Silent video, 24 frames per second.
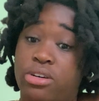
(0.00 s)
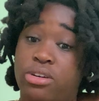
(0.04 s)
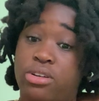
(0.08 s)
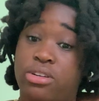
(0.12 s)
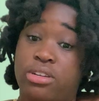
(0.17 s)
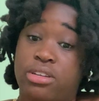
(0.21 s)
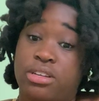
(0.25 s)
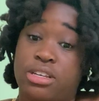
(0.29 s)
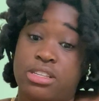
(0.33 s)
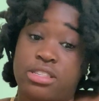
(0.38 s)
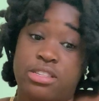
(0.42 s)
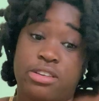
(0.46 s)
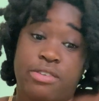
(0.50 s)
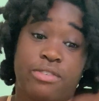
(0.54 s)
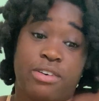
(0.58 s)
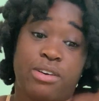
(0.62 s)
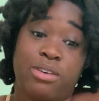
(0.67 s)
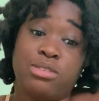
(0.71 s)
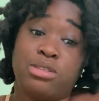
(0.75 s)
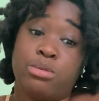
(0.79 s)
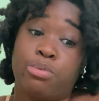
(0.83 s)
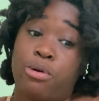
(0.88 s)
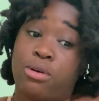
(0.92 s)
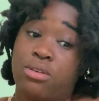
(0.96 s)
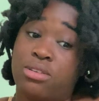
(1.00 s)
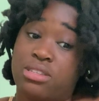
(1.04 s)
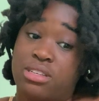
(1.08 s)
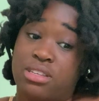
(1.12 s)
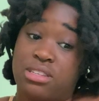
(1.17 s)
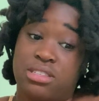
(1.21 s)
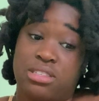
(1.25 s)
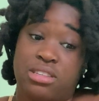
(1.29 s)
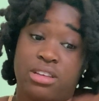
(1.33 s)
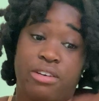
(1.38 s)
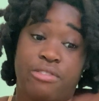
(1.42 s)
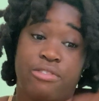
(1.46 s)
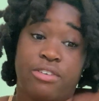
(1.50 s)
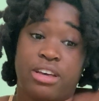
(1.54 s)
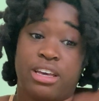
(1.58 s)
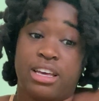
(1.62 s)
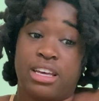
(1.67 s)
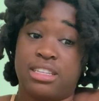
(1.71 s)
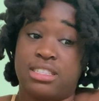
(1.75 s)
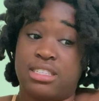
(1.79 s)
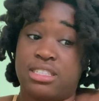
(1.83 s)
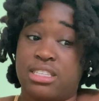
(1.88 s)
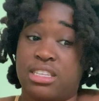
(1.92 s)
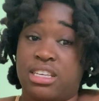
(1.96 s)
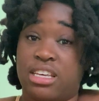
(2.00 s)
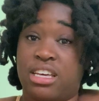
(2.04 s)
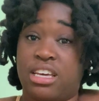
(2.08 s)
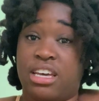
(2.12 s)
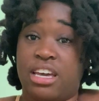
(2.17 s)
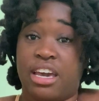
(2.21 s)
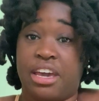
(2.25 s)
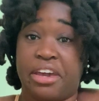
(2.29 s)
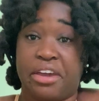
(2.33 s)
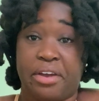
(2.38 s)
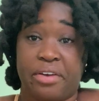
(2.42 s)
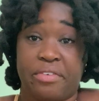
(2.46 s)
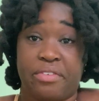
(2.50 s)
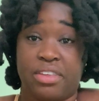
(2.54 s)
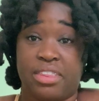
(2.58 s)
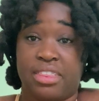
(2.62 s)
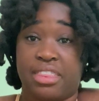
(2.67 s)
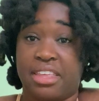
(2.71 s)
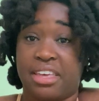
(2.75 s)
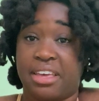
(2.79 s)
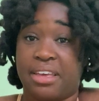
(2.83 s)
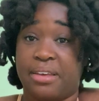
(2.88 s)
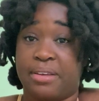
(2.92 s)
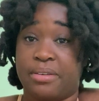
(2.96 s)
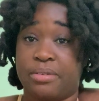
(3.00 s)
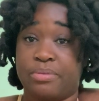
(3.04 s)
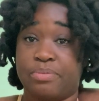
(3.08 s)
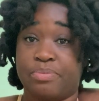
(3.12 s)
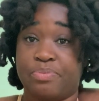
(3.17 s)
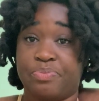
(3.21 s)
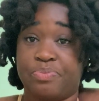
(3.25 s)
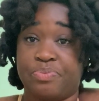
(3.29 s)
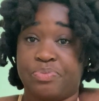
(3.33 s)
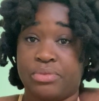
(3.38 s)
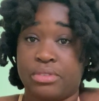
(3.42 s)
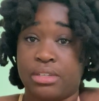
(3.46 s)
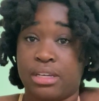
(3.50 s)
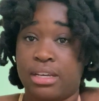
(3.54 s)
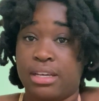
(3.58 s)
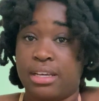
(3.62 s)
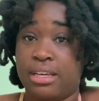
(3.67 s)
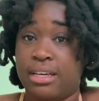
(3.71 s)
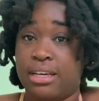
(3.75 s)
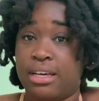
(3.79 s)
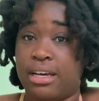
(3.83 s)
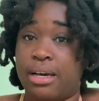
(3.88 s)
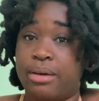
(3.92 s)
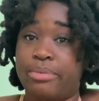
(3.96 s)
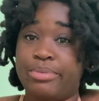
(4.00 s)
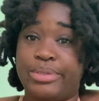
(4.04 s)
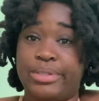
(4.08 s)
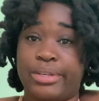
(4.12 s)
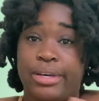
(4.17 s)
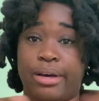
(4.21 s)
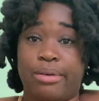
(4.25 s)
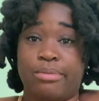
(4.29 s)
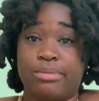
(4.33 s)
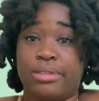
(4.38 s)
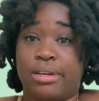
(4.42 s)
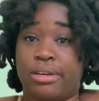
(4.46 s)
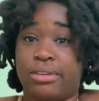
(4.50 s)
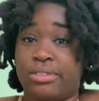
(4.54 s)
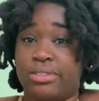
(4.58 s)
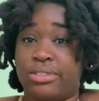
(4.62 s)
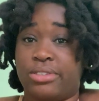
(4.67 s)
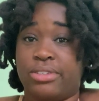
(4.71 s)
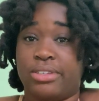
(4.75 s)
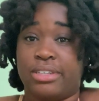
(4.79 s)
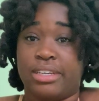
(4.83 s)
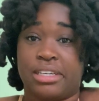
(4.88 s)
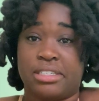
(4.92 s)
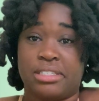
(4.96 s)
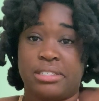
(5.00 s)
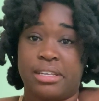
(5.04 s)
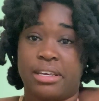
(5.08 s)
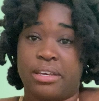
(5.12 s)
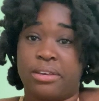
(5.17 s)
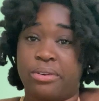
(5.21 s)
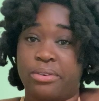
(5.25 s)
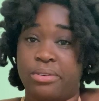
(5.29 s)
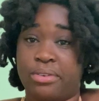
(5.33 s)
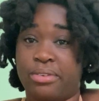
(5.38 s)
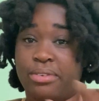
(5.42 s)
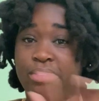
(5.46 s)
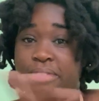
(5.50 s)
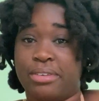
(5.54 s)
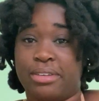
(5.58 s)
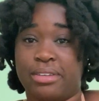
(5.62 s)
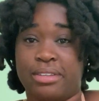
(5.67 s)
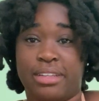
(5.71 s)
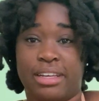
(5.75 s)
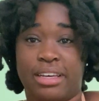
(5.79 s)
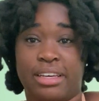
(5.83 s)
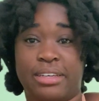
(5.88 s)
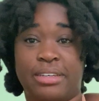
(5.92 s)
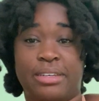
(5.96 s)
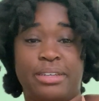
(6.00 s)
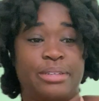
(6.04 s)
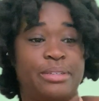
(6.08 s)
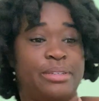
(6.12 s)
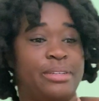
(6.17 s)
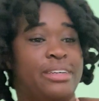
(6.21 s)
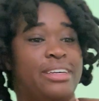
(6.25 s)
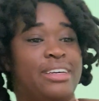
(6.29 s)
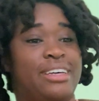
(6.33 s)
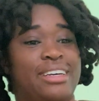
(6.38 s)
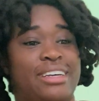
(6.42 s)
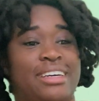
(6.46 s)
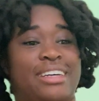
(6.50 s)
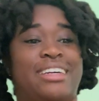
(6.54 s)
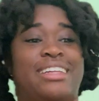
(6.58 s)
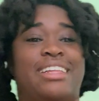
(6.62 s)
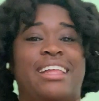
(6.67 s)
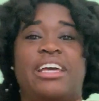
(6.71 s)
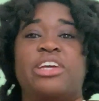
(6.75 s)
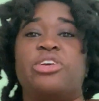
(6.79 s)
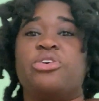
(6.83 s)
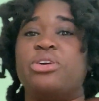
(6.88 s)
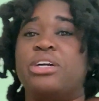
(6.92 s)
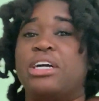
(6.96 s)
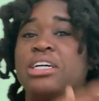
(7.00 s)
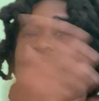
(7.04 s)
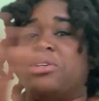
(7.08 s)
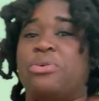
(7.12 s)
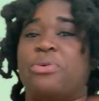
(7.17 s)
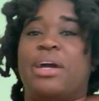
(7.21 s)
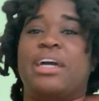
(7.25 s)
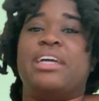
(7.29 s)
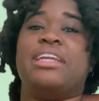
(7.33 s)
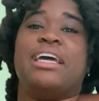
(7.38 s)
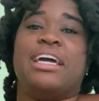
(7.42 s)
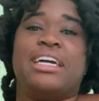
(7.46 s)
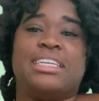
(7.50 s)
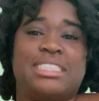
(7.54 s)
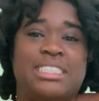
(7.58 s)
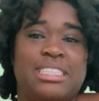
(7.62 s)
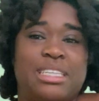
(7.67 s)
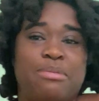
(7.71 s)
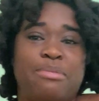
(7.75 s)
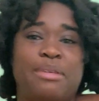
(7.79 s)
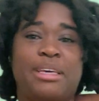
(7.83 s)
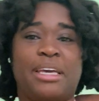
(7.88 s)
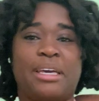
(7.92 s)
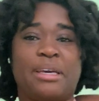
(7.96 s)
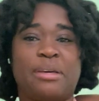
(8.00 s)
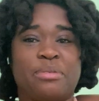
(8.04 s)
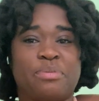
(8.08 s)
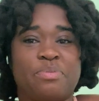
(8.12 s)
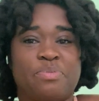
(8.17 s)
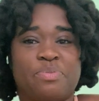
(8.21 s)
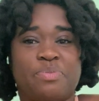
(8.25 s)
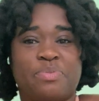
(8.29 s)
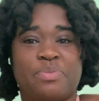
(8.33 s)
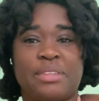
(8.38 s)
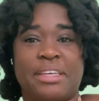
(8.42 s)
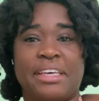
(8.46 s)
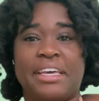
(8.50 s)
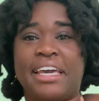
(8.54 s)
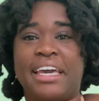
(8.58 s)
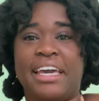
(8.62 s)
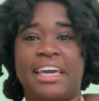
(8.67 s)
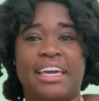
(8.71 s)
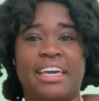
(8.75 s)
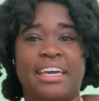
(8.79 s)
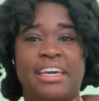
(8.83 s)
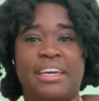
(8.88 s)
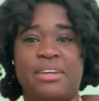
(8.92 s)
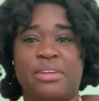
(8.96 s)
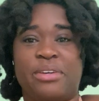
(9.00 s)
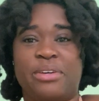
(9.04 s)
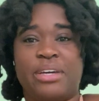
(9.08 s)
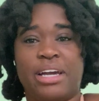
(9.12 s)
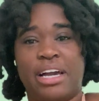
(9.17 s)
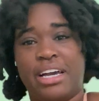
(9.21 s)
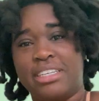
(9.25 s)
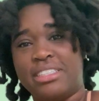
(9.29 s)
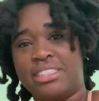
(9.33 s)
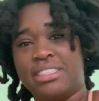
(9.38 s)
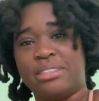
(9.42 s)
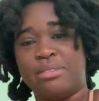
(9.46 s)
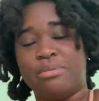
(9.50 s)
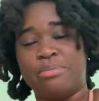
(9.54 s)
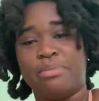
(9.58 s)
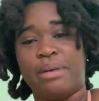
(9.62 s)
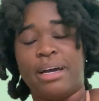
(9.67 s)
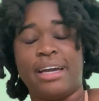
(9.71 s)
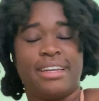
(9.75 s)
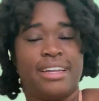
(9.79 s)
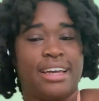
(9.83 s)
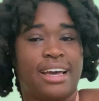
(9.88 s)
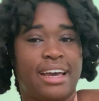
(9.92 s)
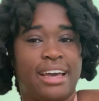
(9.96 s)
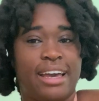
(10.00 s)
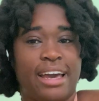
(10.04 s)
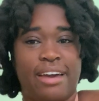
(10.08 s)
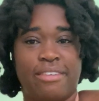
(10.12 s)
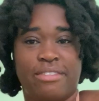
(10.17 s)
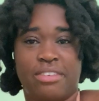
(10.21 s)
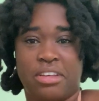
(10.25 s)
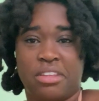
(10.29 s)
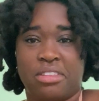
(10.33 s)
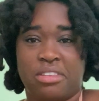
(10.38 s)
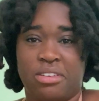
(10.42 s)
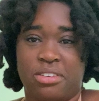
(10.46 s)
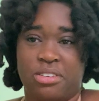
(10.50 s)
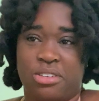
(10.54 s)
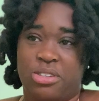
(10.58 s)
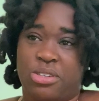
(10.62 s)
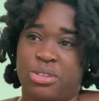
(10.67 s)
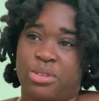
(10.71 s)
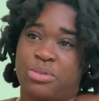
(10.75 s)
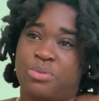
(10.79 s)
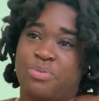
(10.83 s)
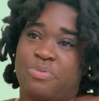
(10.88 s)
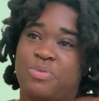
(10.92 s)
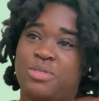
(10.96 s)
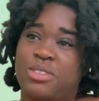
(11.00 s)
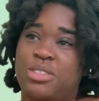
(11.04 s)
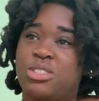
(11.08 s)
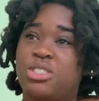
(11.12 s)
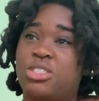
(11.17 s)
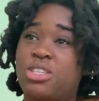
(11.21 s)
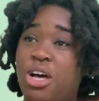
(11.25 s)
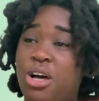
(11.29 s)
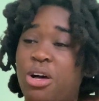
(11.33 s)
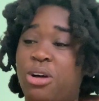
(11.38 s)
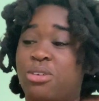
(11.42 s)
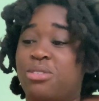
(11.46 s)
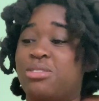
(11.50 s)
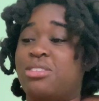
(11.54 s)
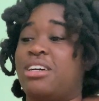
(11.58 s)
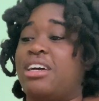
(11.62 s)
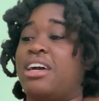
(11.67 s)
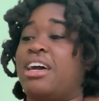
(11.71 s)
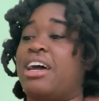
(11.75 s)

on a whole lot of stuff. I was posting stuff on Etsy and everything. I'm talking to you guys like you guys are right next to me, and you guys might not have nothing to do. So,